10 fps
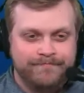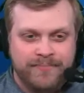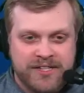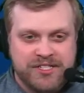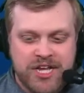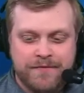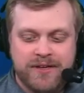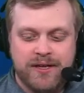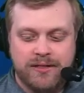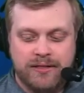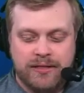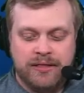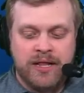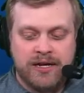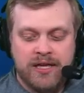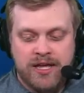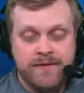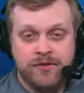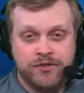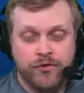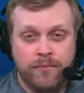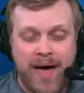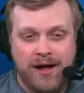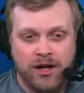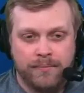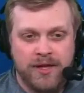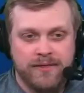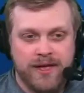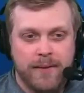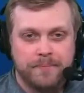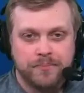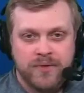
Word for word: Let's see if you get lucky, even just for a backup in the end.